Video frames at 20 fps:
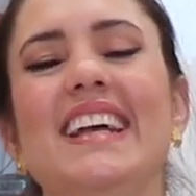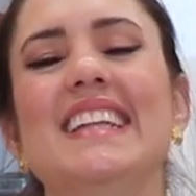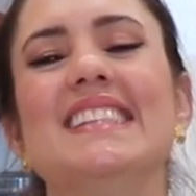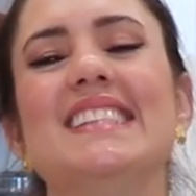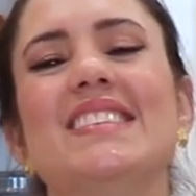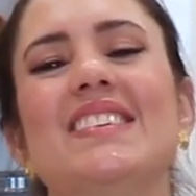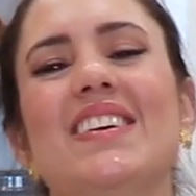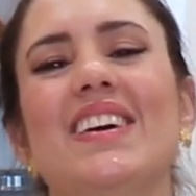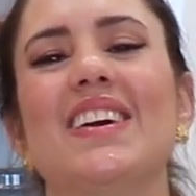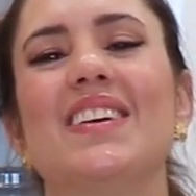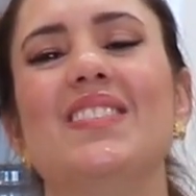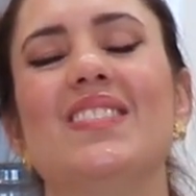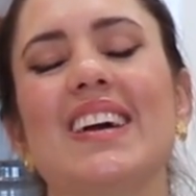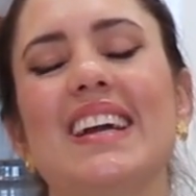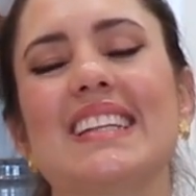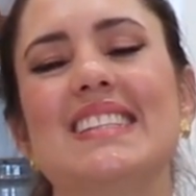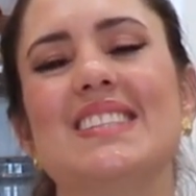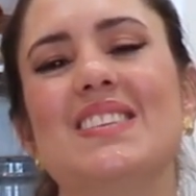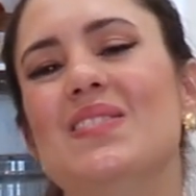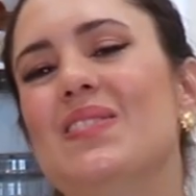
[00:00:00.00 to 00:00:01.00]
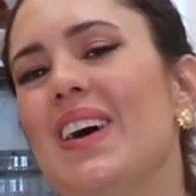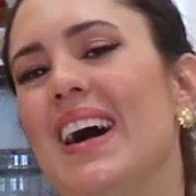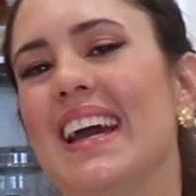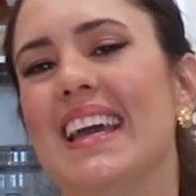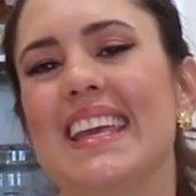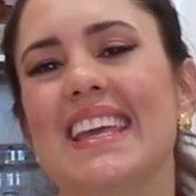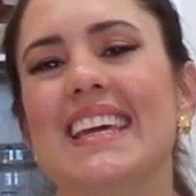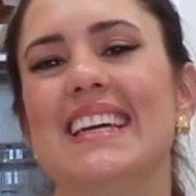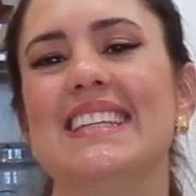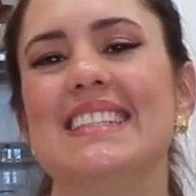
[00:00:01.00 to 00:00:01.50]
friends, welcome back to
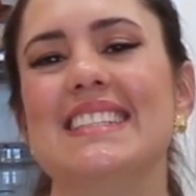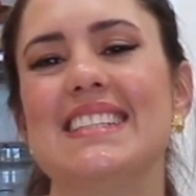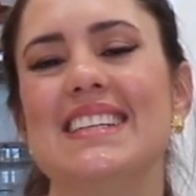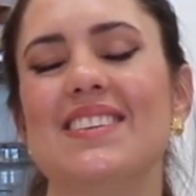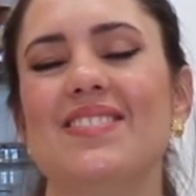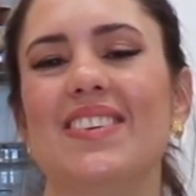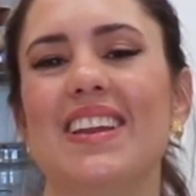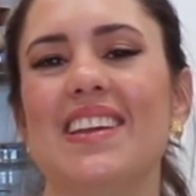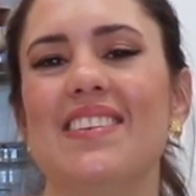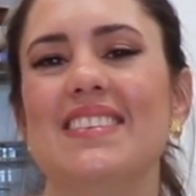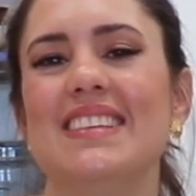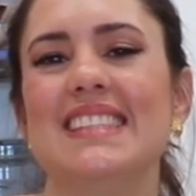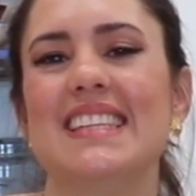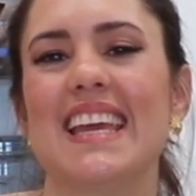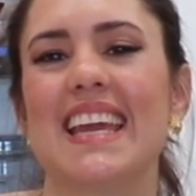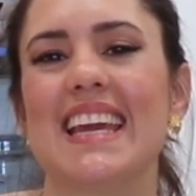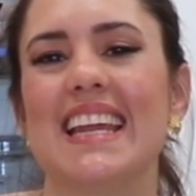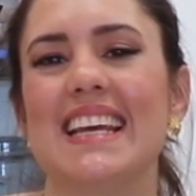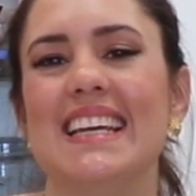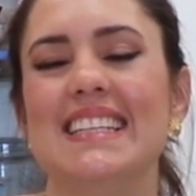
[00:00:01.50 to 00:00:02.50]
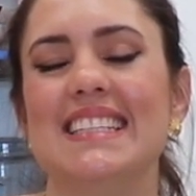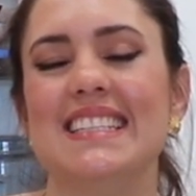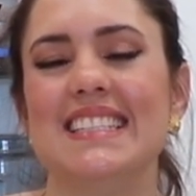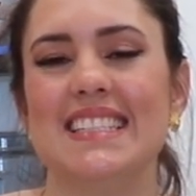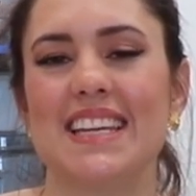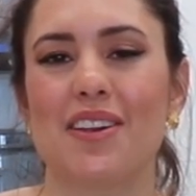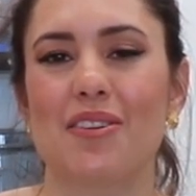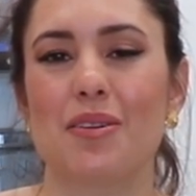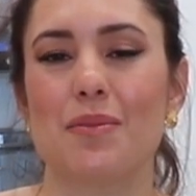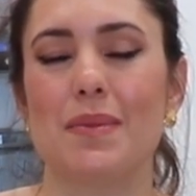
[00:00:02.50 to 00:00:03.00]
my kitchen. My name is Anna and
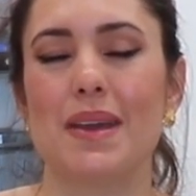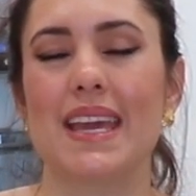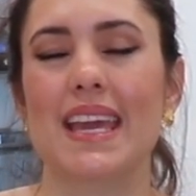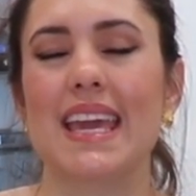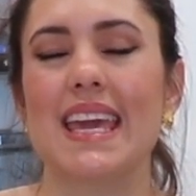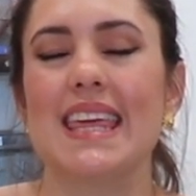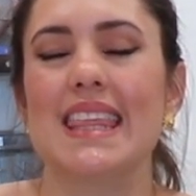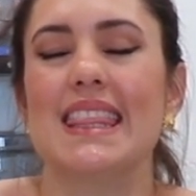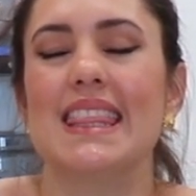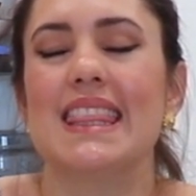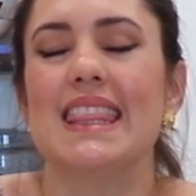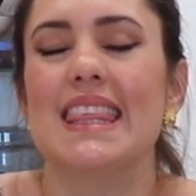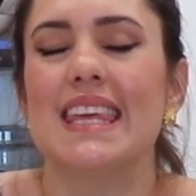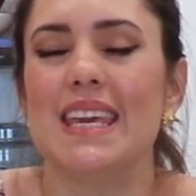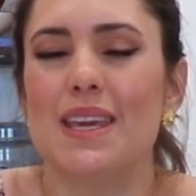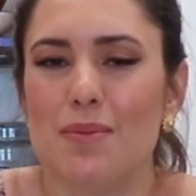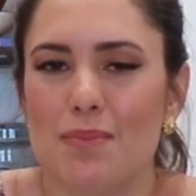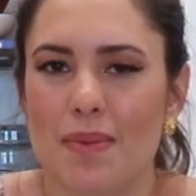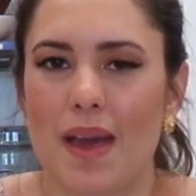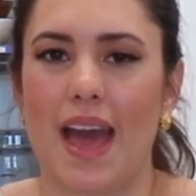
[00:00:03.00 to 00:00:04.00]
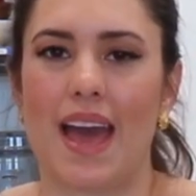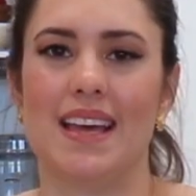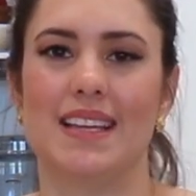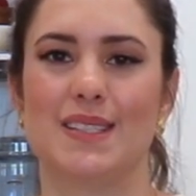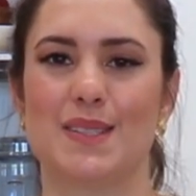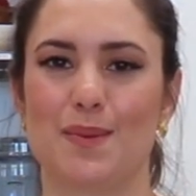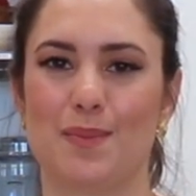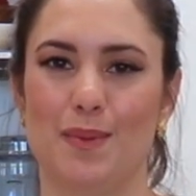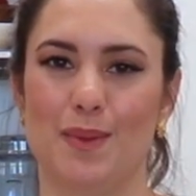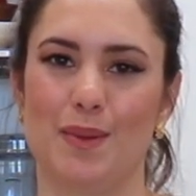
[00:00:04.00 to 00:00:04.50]
today we're making the
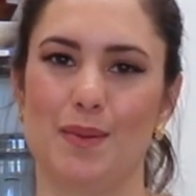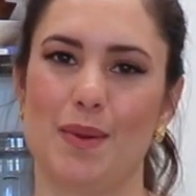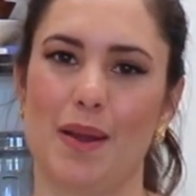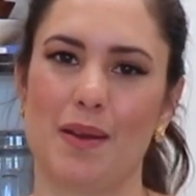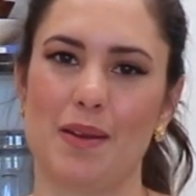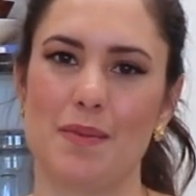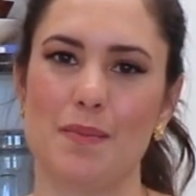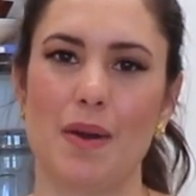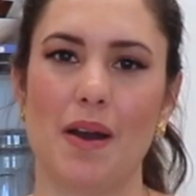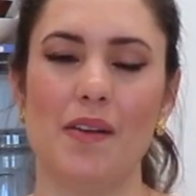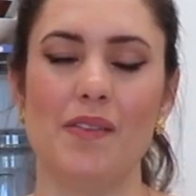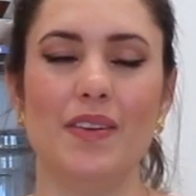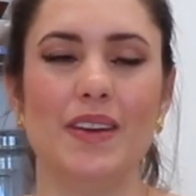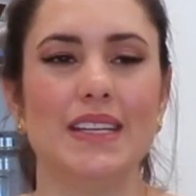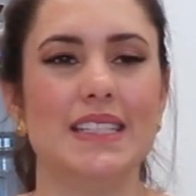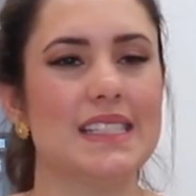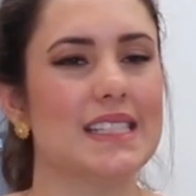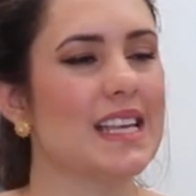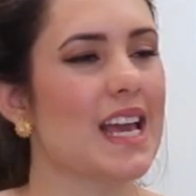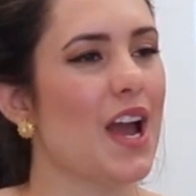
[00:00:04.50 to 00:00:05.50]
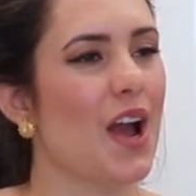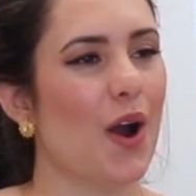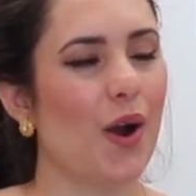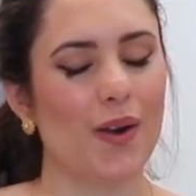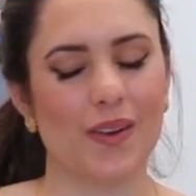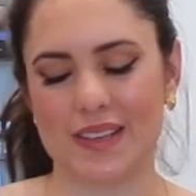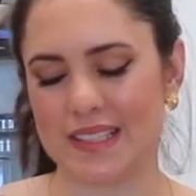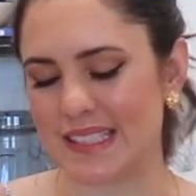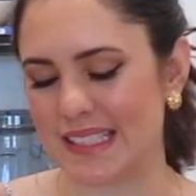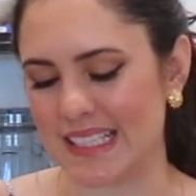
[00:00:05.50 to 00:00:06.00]
best blueberry muffins.
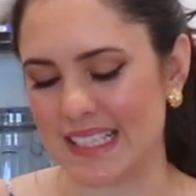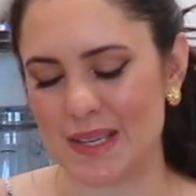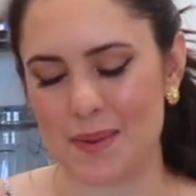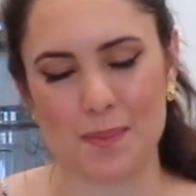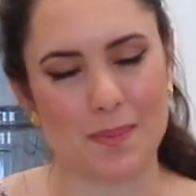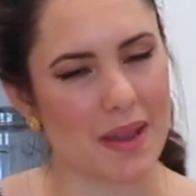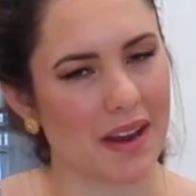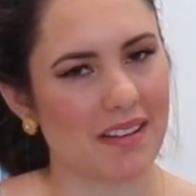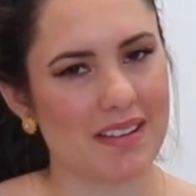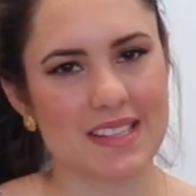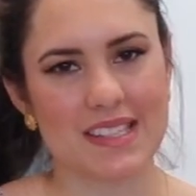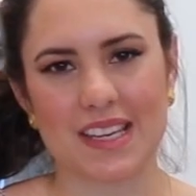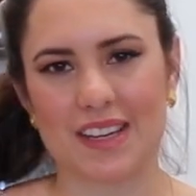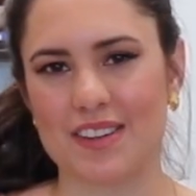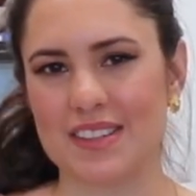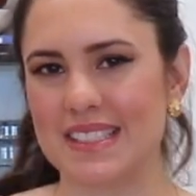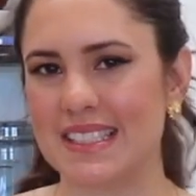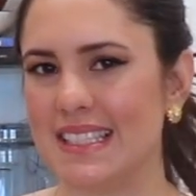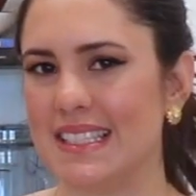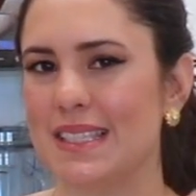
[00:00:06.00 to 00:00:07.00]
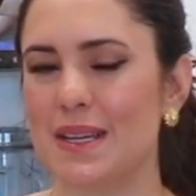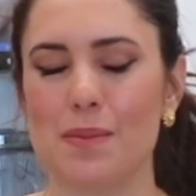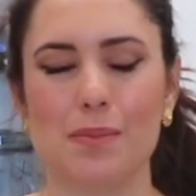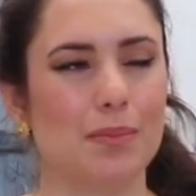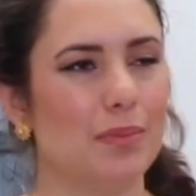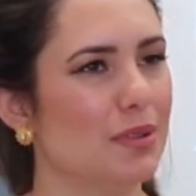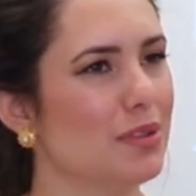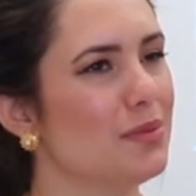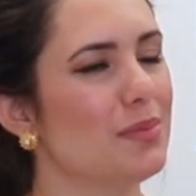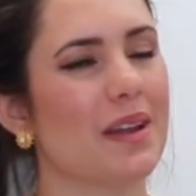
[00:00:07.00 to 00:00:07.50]
Obviously berries are in season,
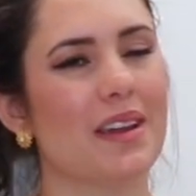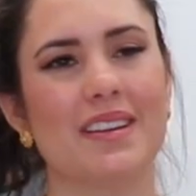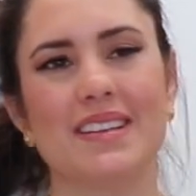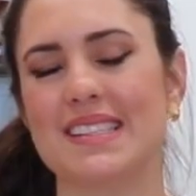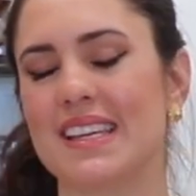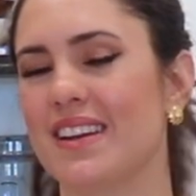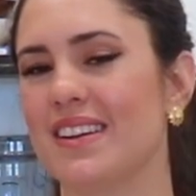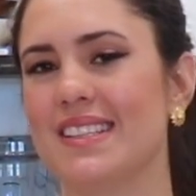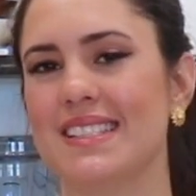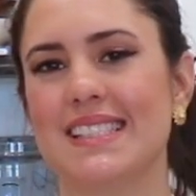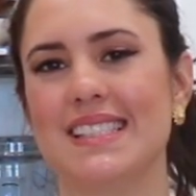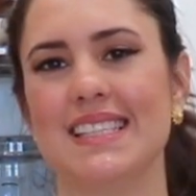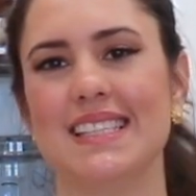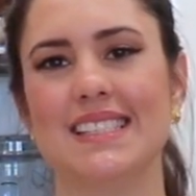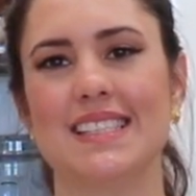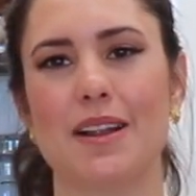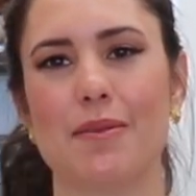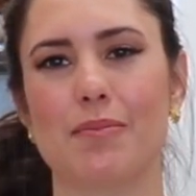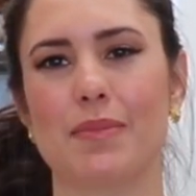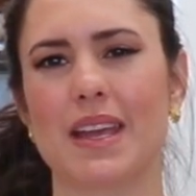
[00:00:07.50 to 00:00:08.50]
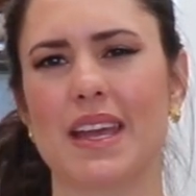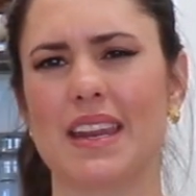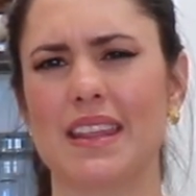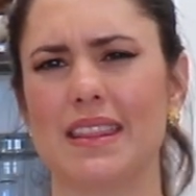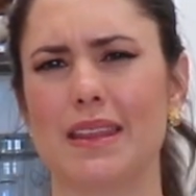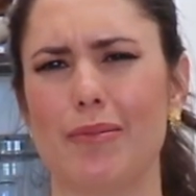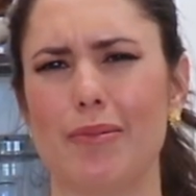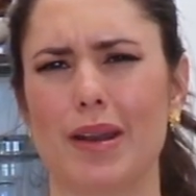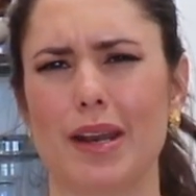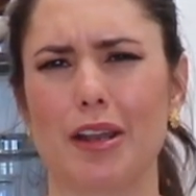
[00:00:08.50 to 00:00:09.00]
blueberries are in season. I'm getting
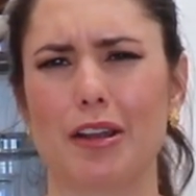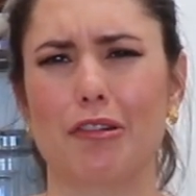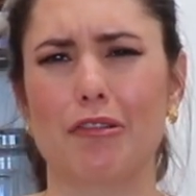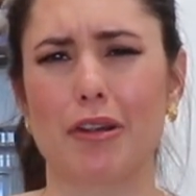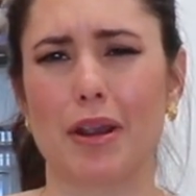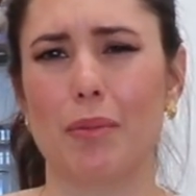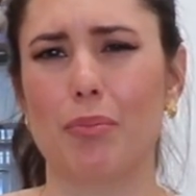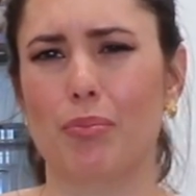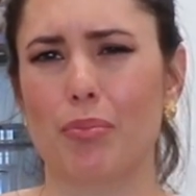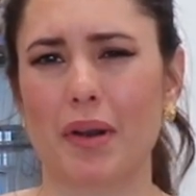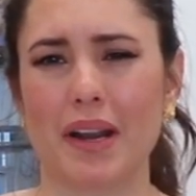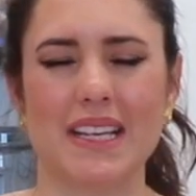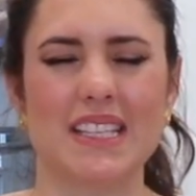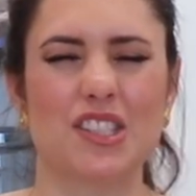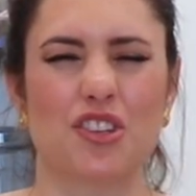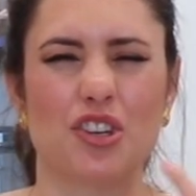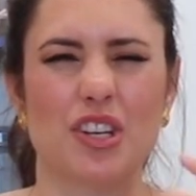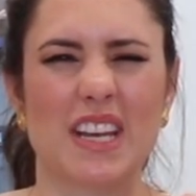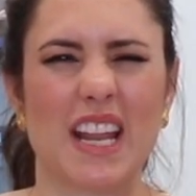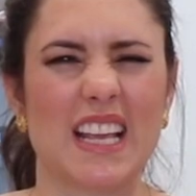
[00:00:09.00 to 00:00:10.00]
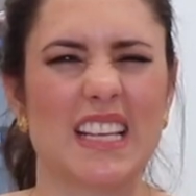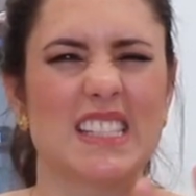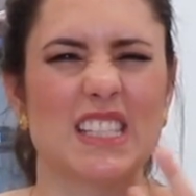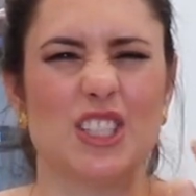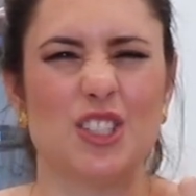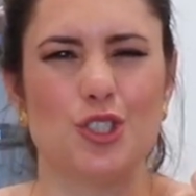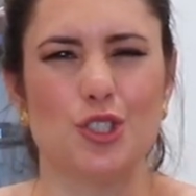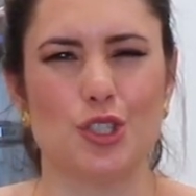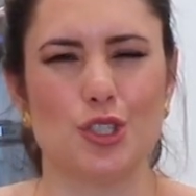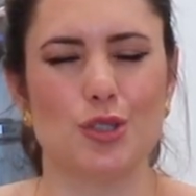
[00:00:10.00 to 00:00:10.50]
them at a great price. They're nice
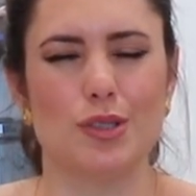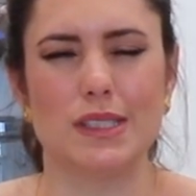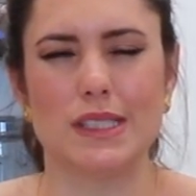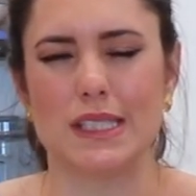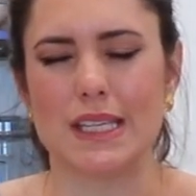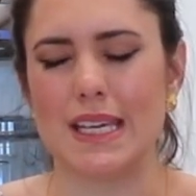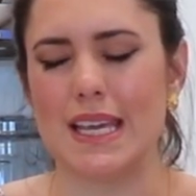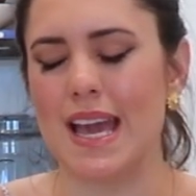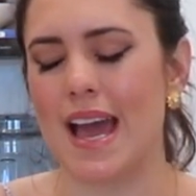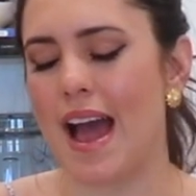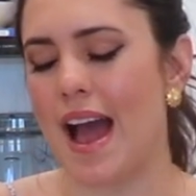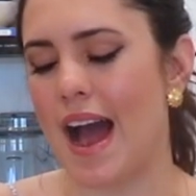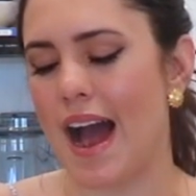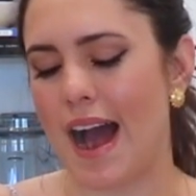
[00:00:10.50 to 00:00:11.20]
and juicy.